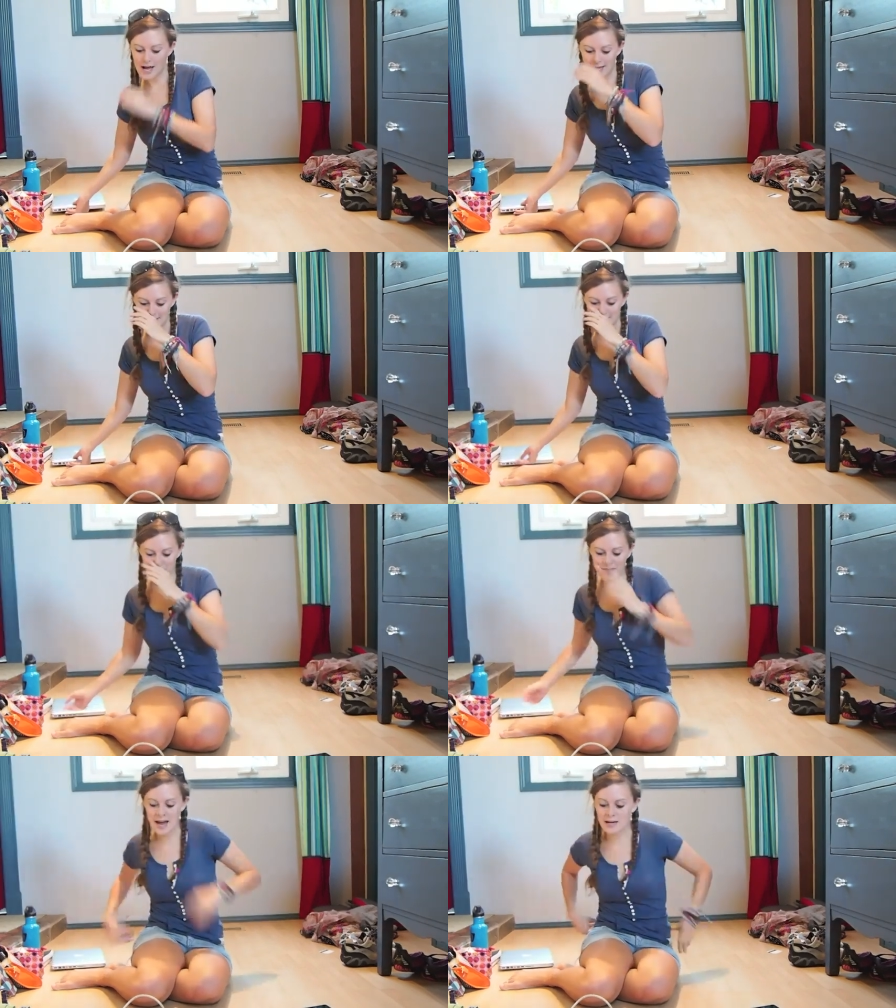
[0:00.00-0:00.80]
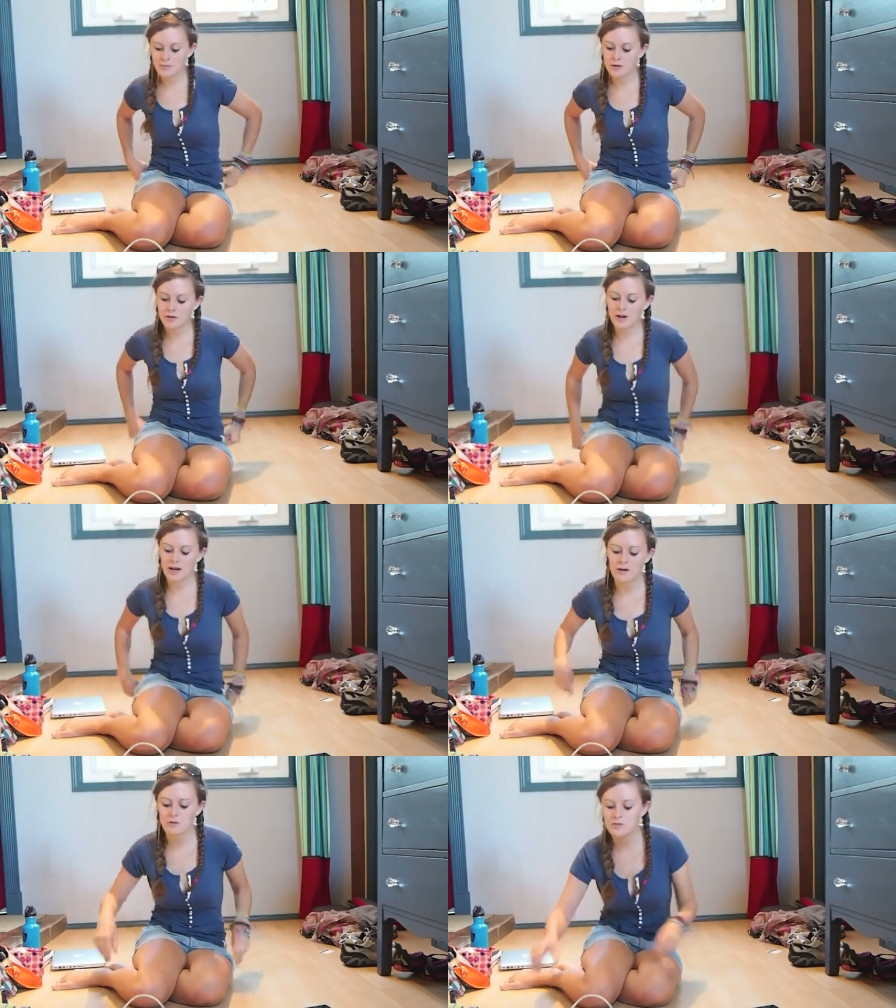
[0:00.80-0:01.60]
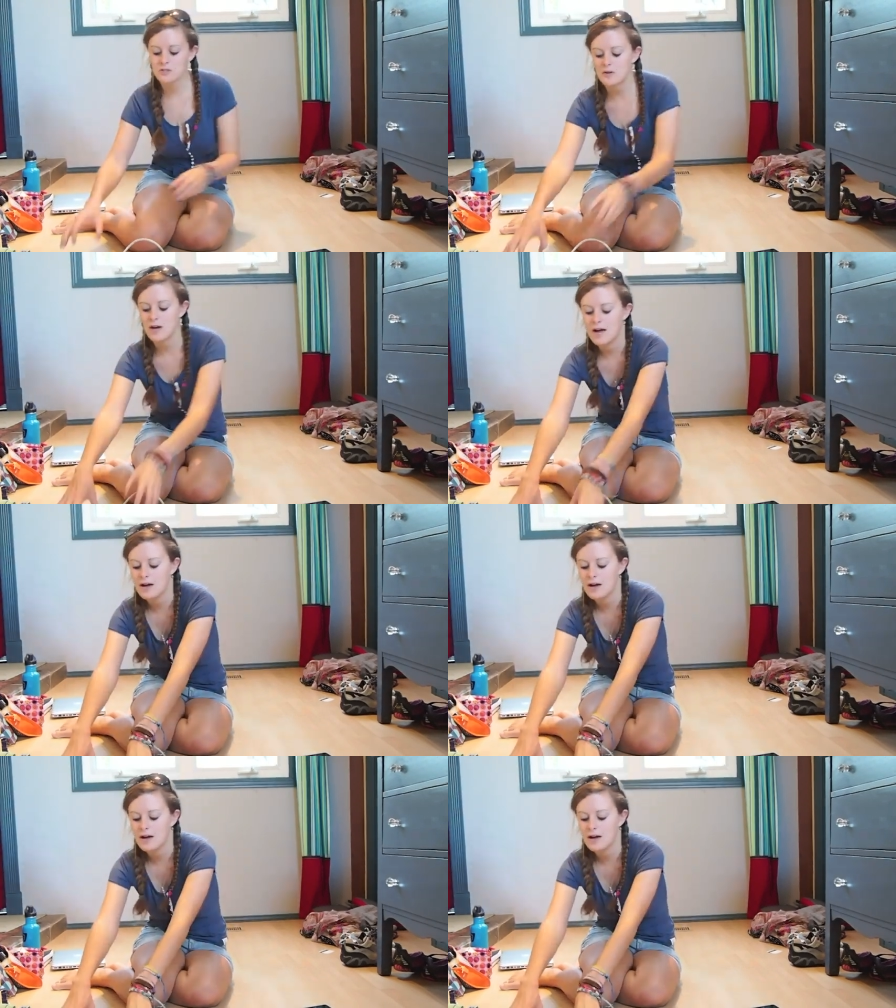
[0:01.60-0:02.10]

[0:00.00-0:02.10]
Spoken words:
as the MacBook, I also